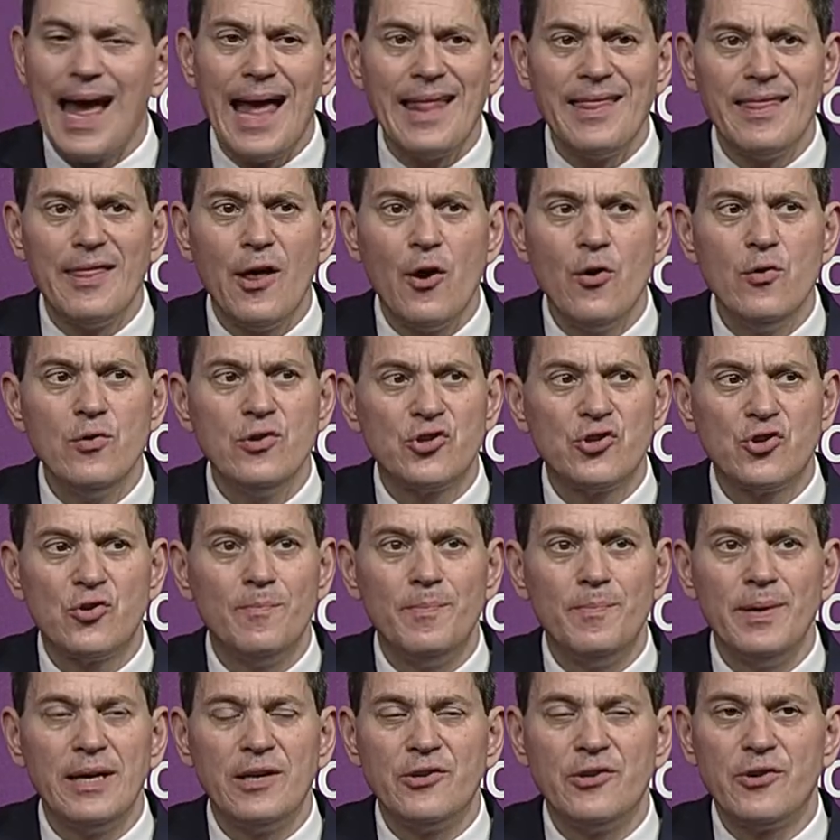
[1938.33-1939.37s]
and those
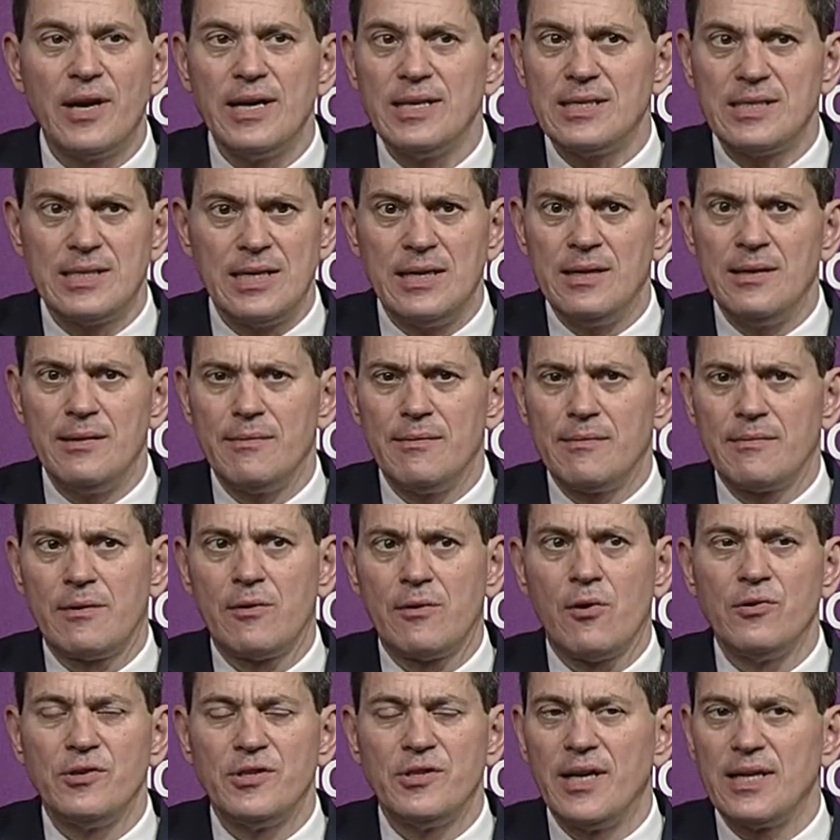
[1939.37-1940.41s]
should be addressed in a
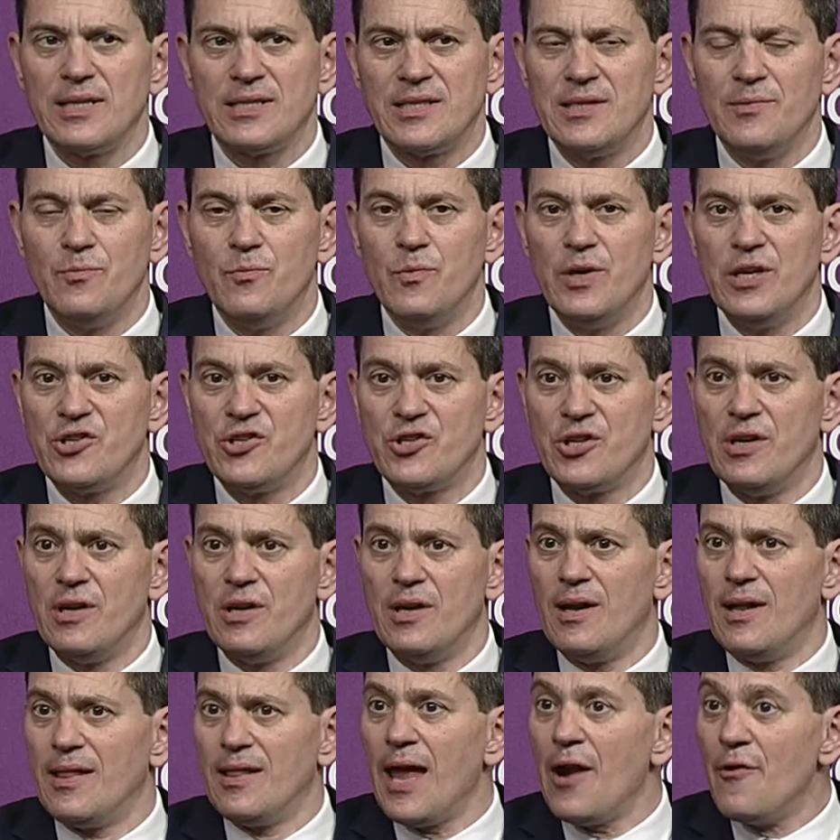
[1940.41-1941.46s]
context in which
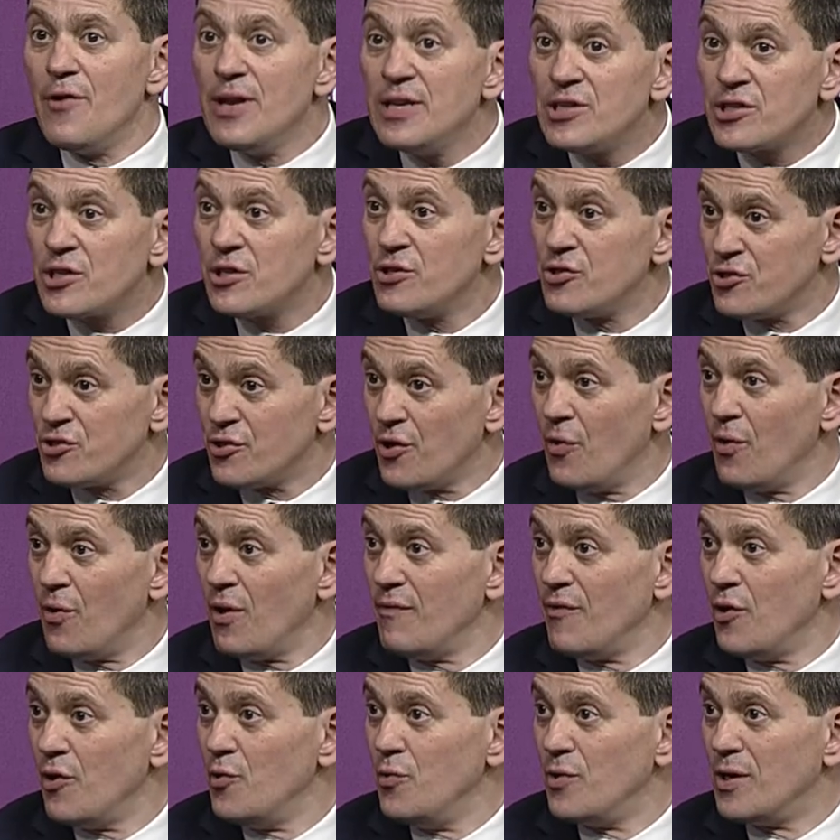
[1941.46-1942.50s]
there is
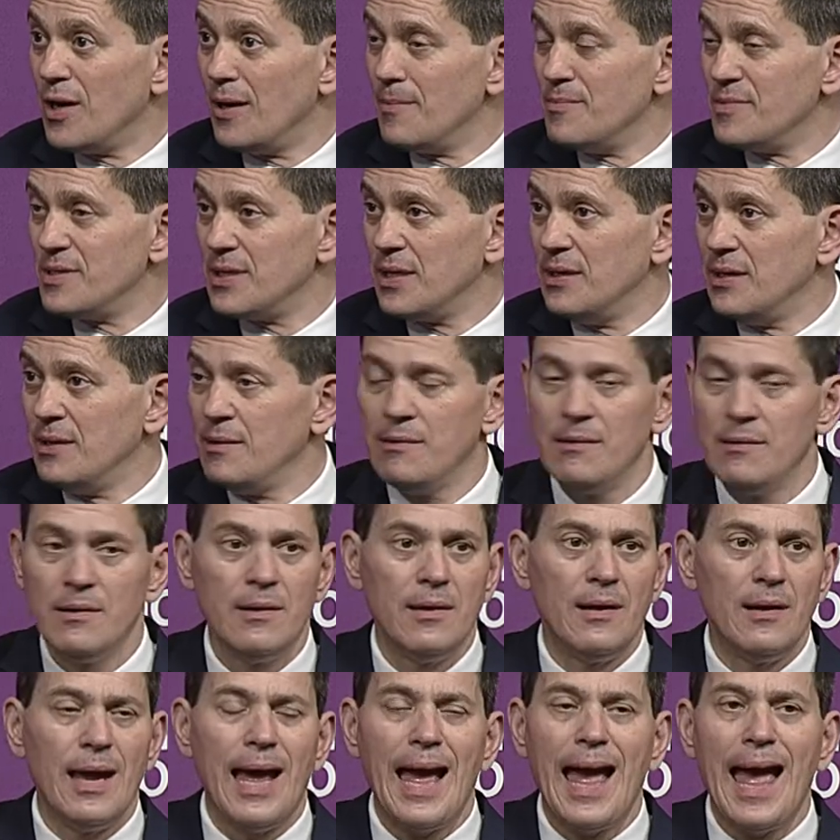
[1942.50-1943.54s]
control over who comes in
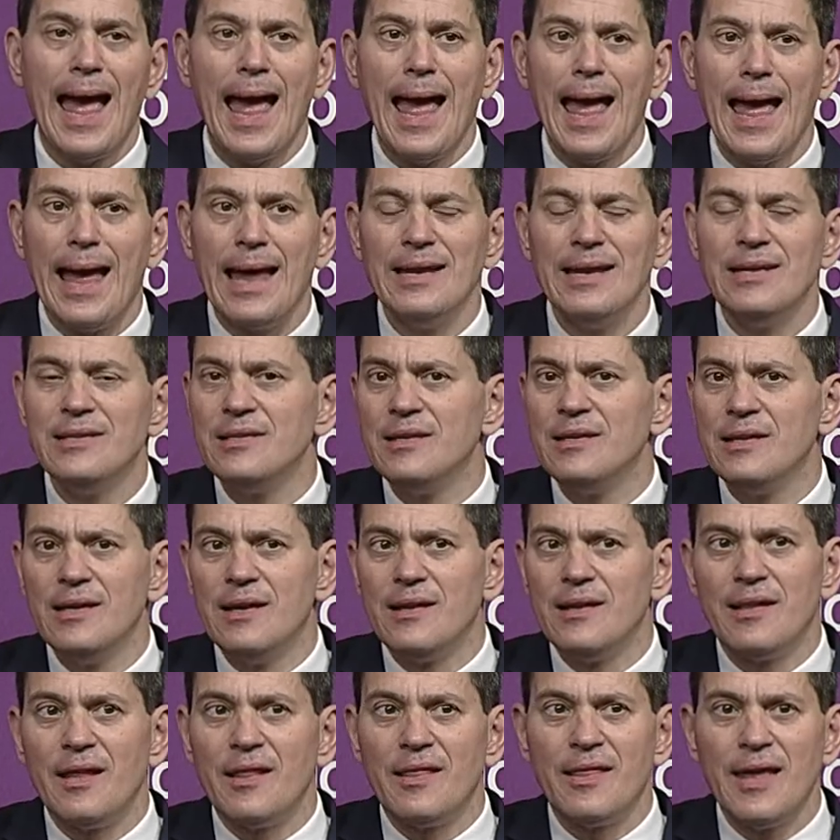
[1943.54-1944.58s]
and
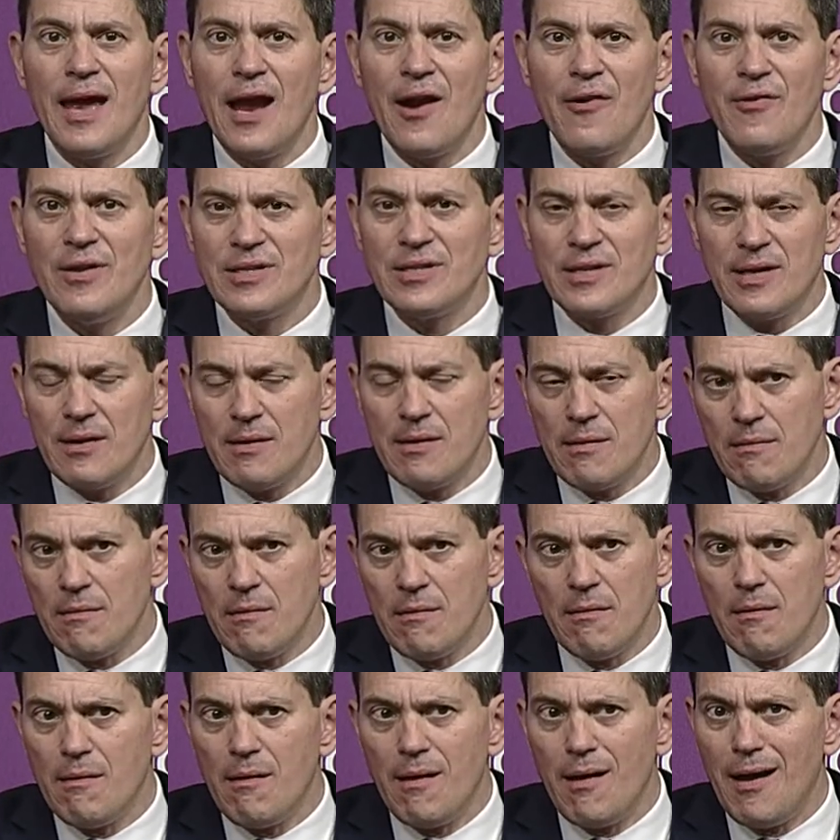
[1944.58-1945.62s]
that there is a,
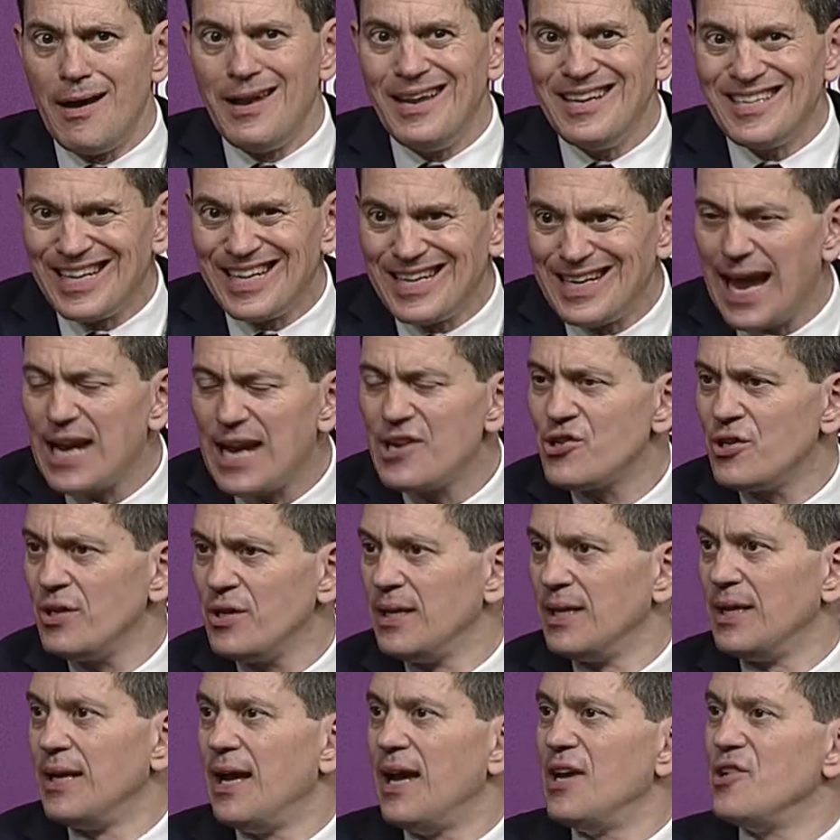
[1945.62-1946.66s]
a an
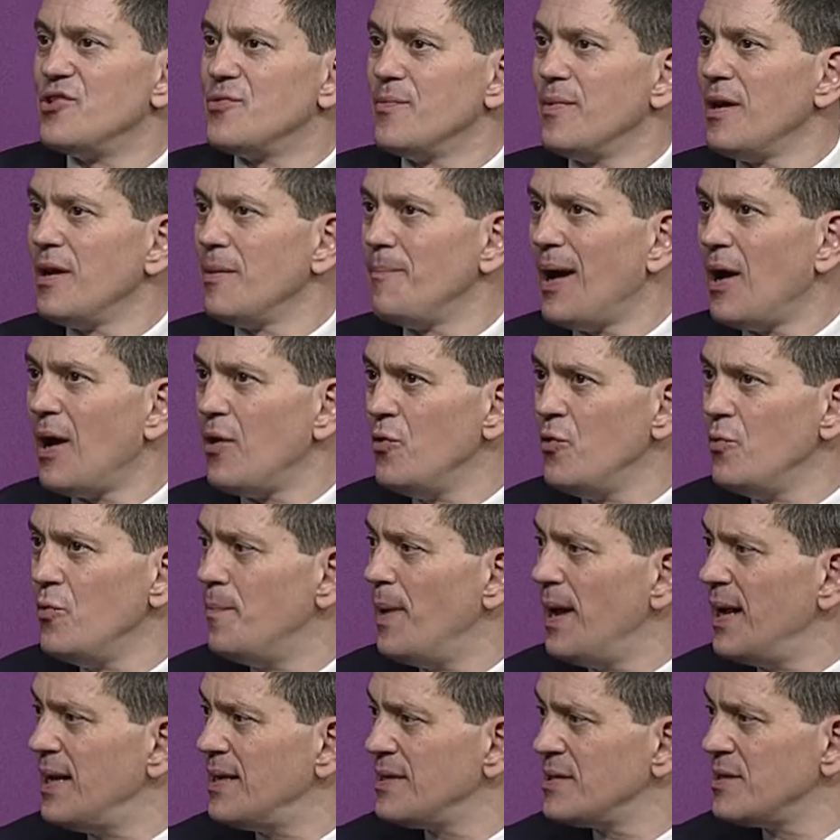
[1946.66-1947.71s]
international engagement about who
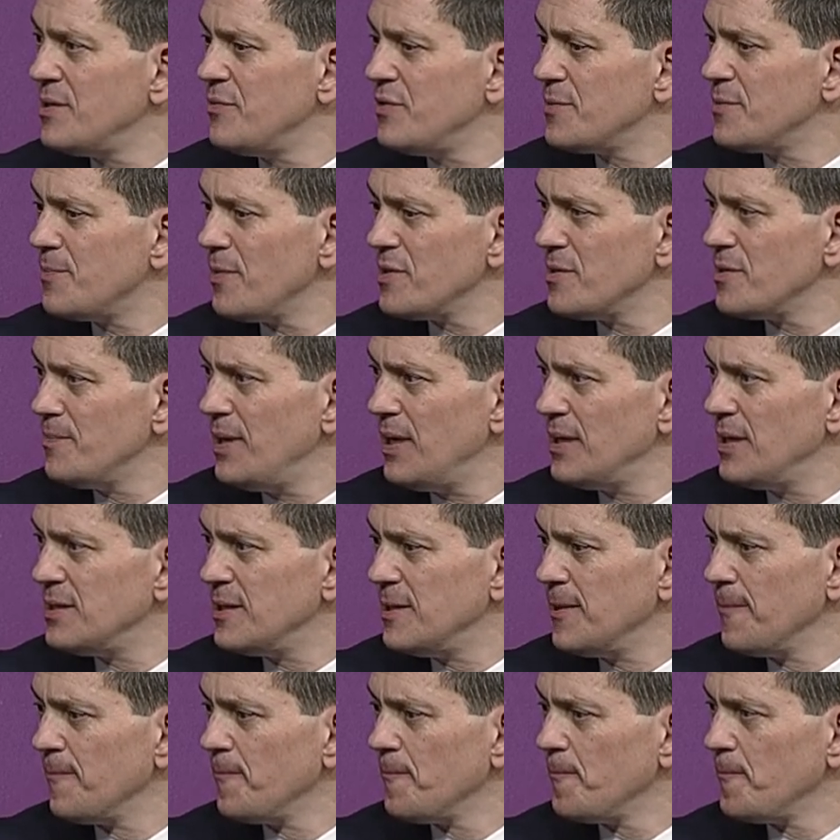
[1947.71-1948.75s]
bears the
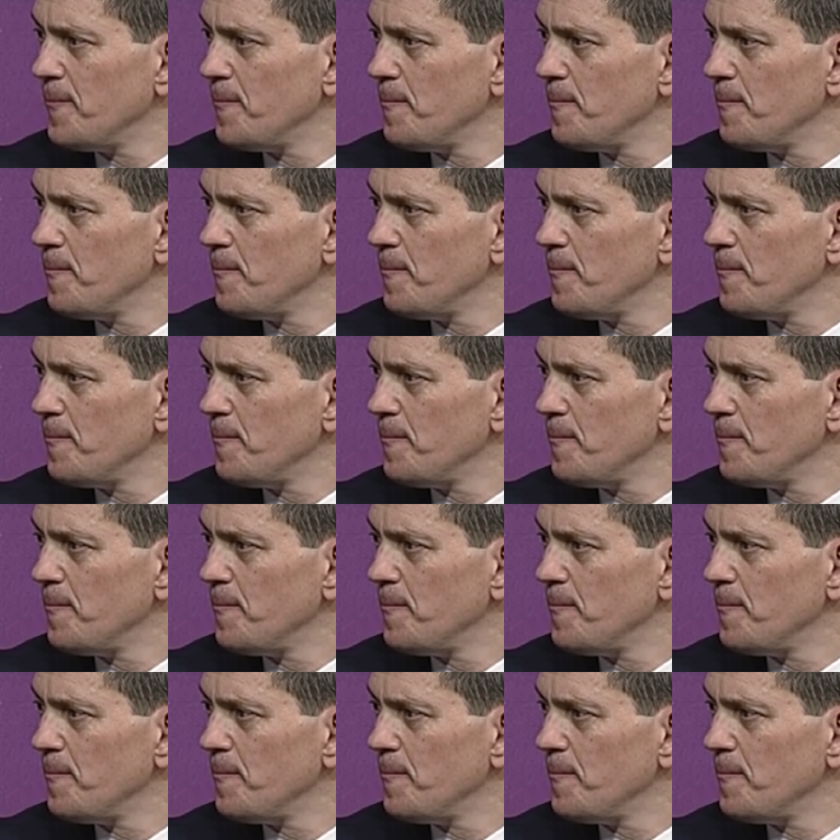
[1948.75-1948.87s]
responsibility.